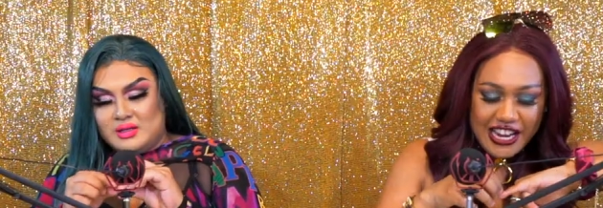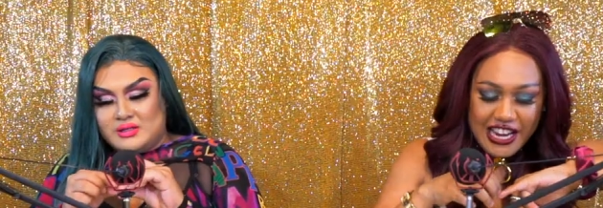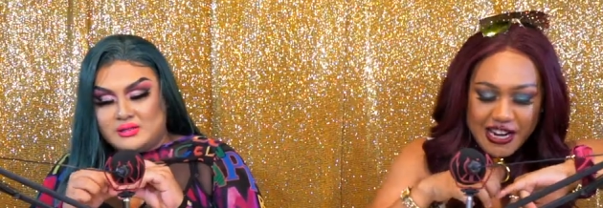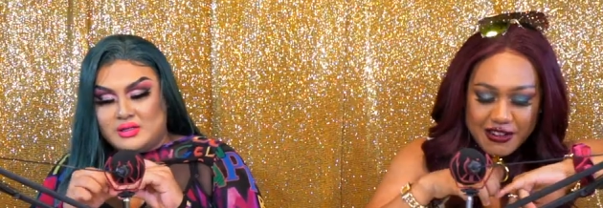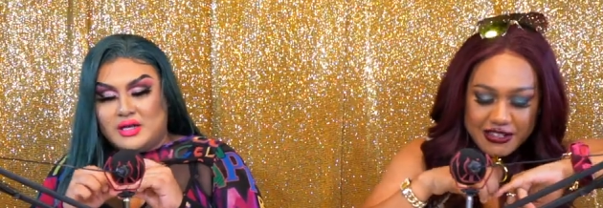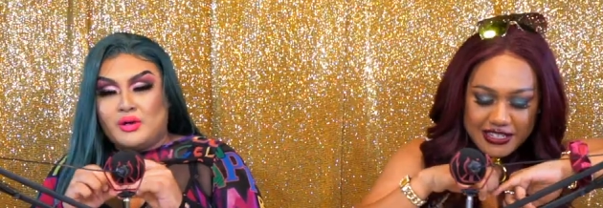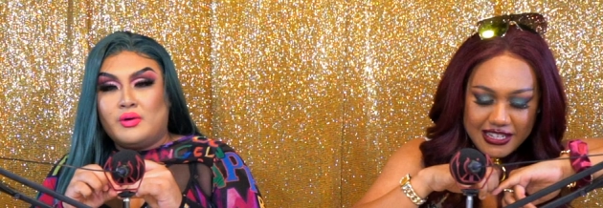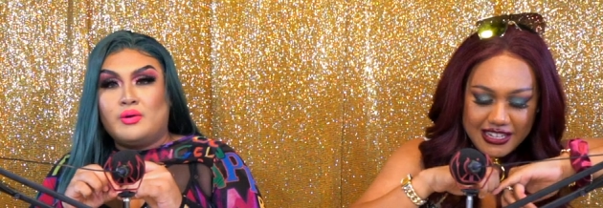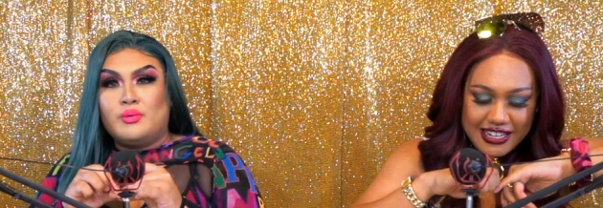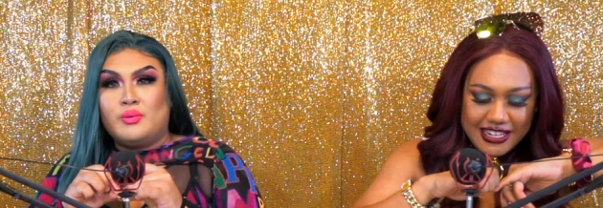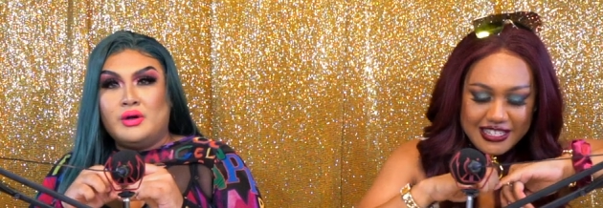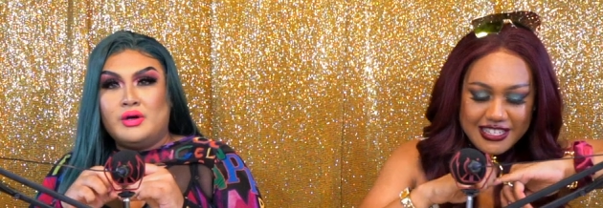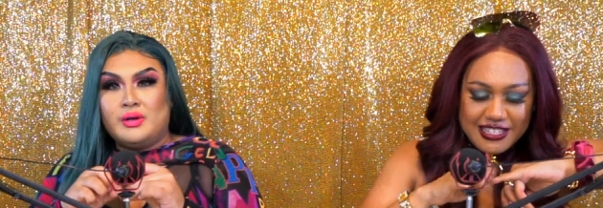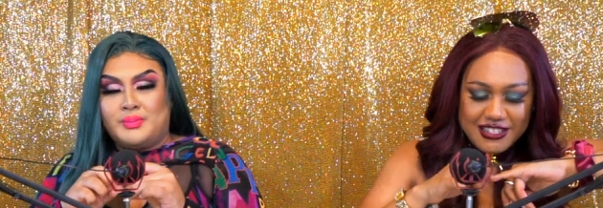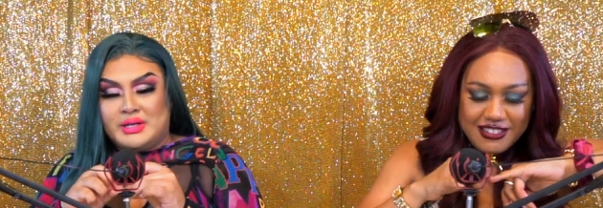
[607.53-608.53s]
Speaker 1: And so I'm like, still like,
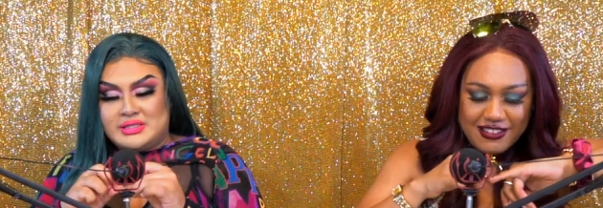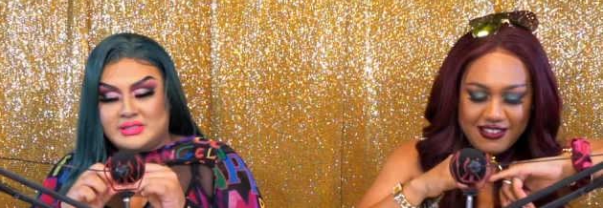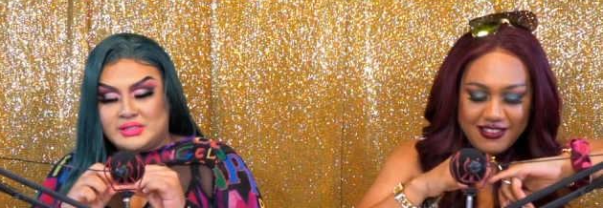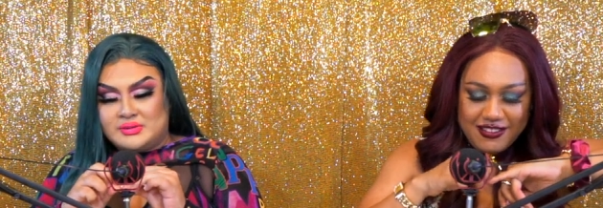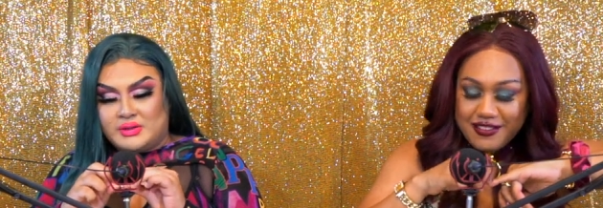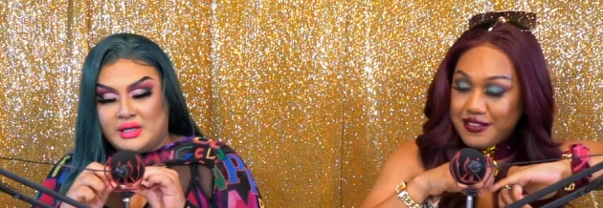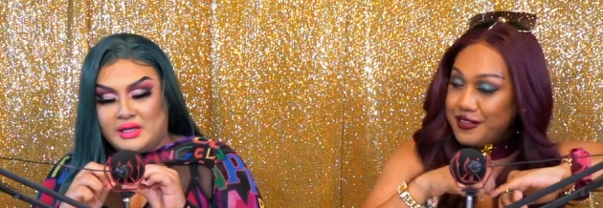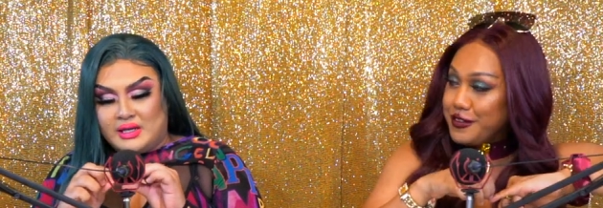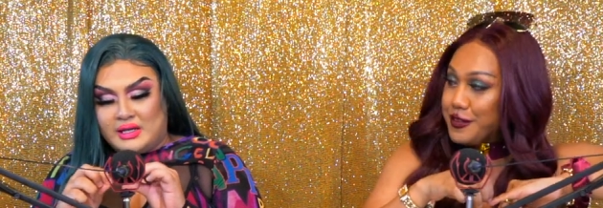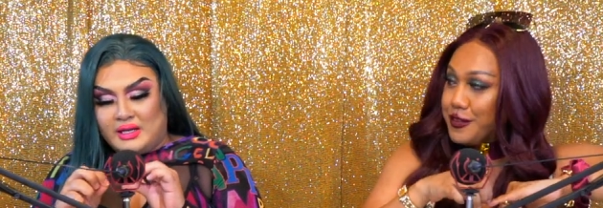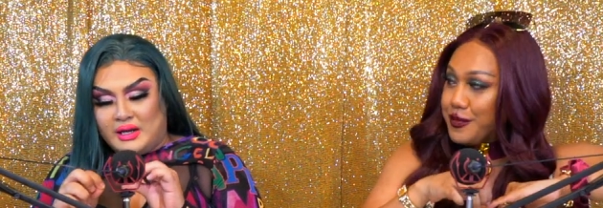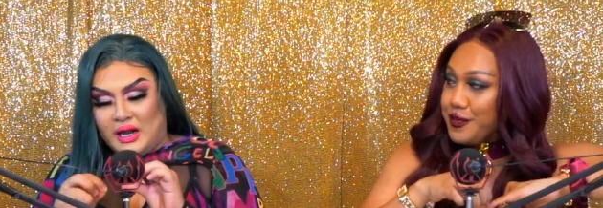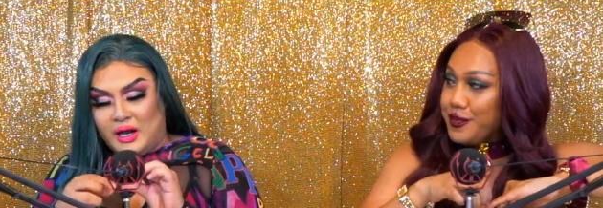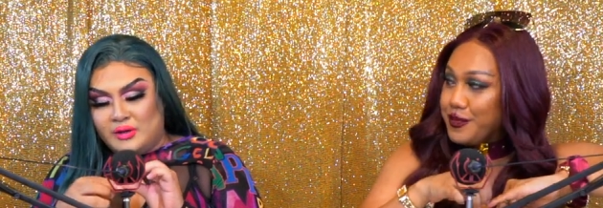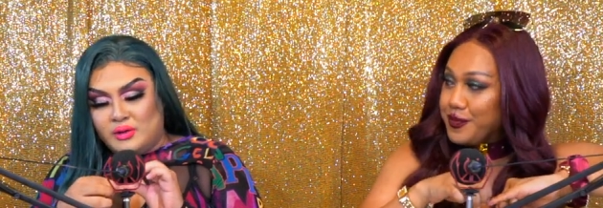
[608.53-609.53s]
one of the best days. What
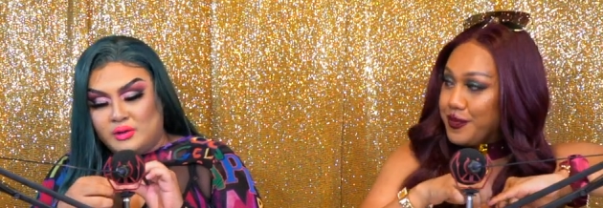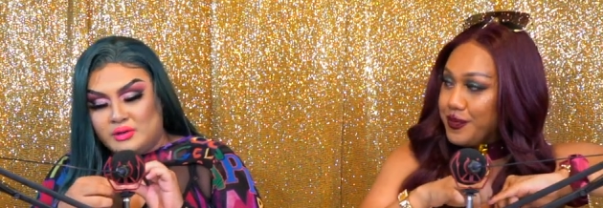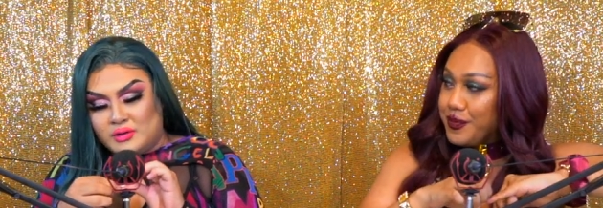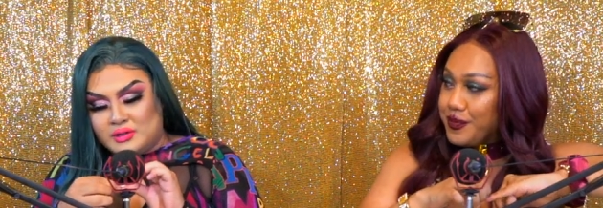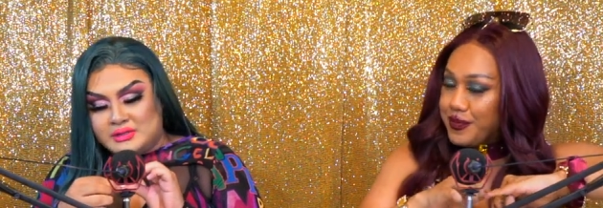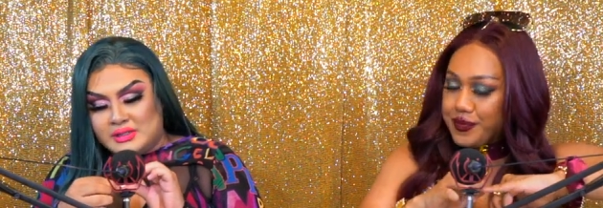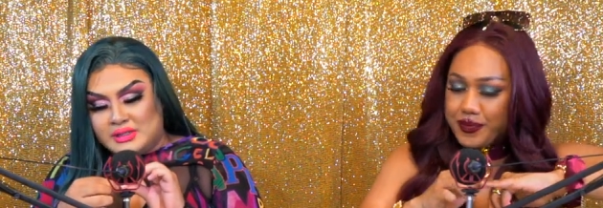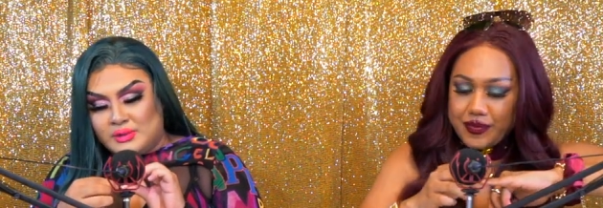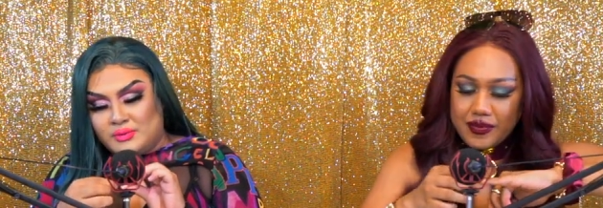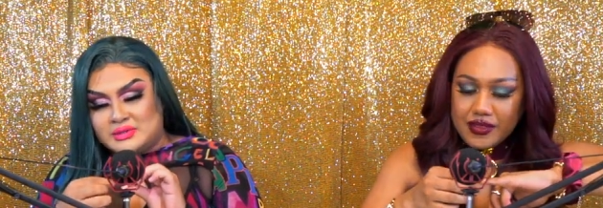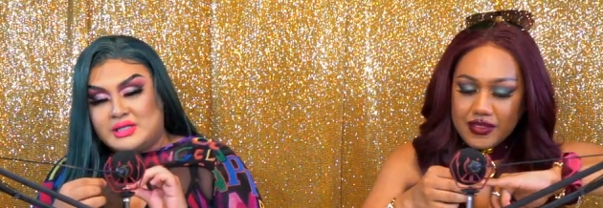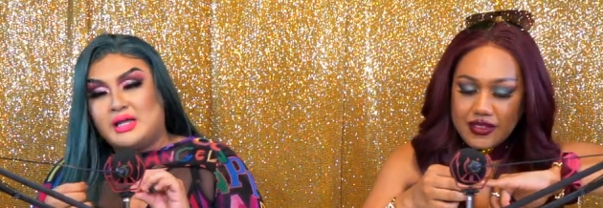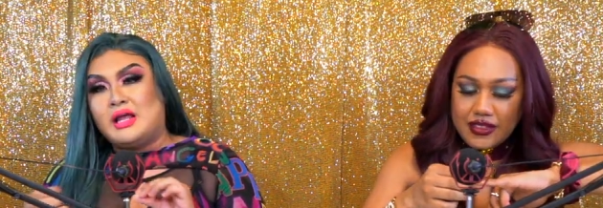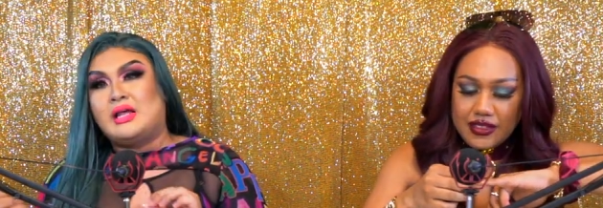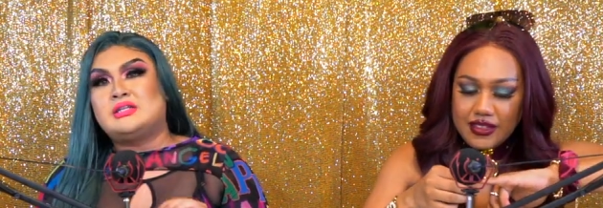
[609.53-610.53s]
I don't consider it was
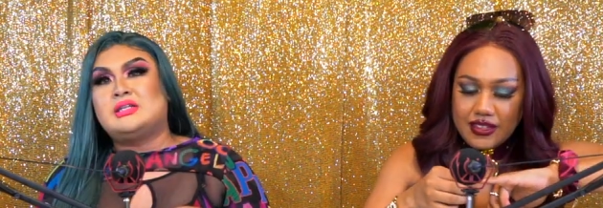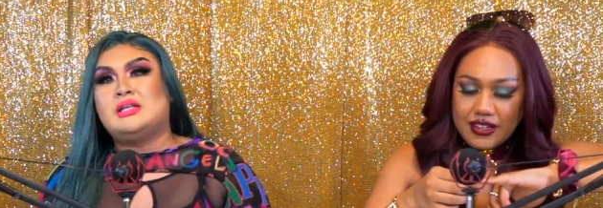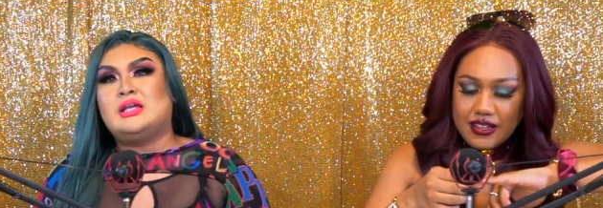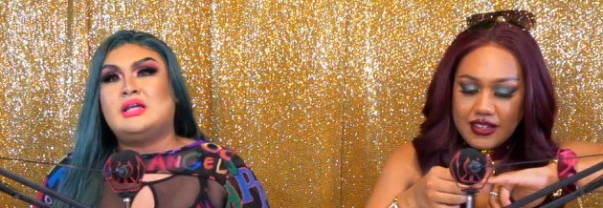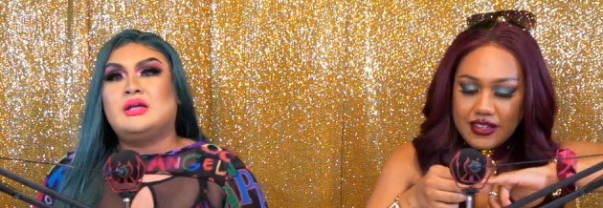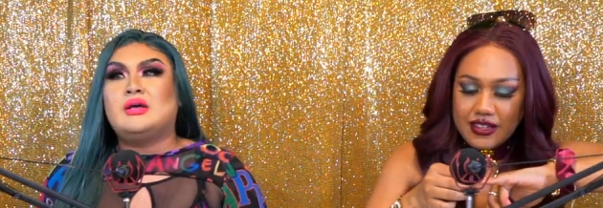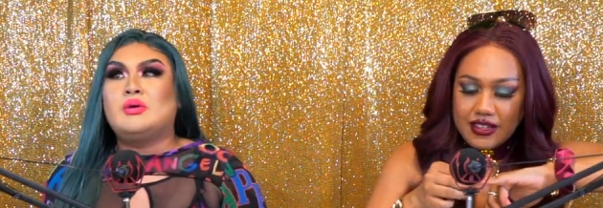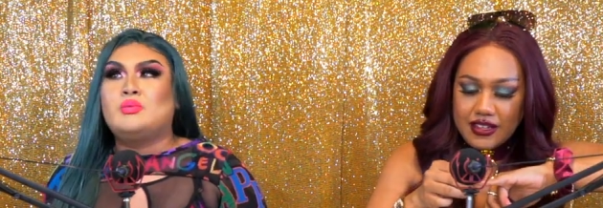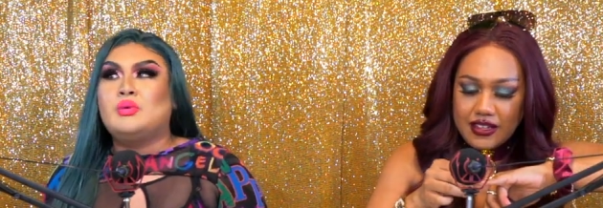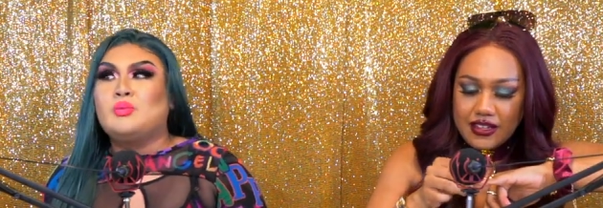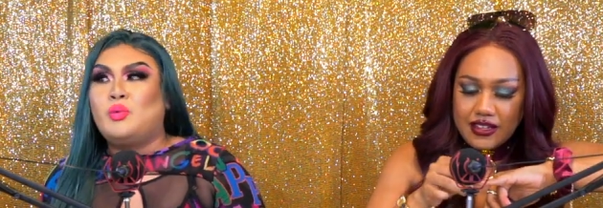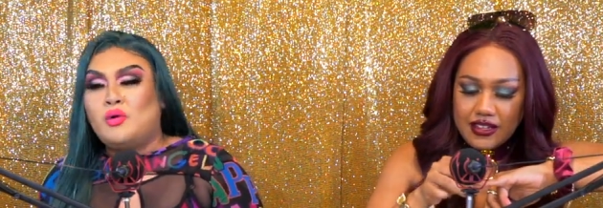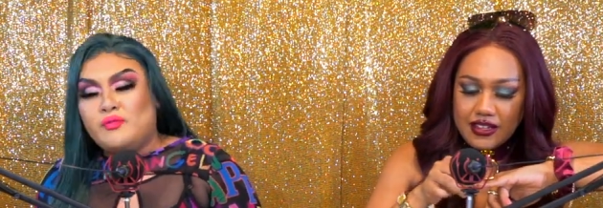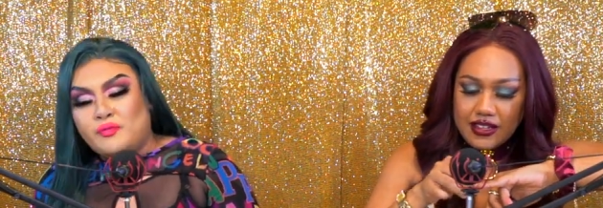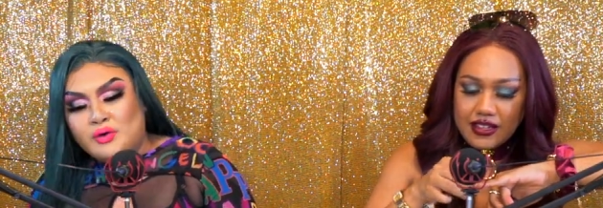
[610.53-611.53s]
that actually we
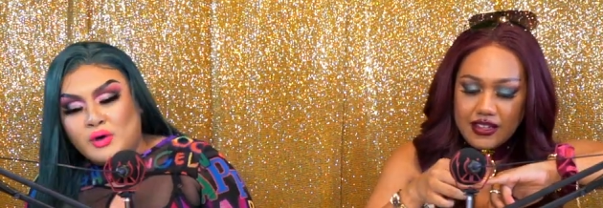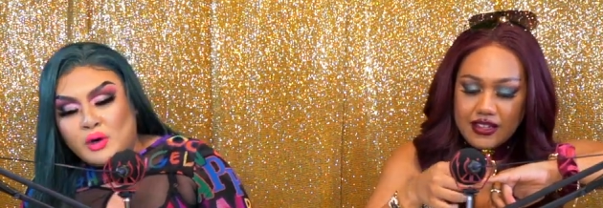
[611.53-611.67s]
both were